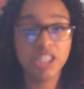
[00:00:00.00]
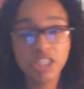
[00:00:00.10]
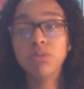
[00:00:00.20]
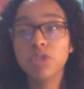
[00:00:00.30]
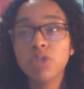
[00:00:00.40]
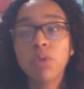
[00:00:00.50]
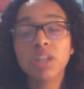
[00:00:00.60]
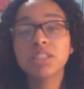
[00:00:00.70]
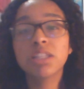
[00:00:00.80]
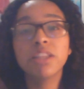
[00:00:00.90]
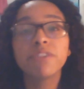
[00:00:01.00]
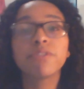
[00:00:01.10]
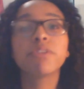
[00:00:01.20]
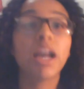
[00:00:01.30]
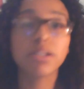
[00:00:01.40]
She wants to live
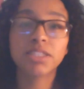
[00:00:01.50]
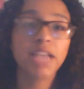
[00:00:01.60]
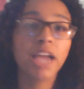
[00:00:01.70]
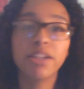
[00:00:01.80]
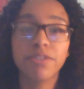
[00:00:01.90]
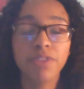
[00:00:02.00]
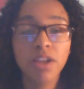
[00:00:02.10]
free outside of,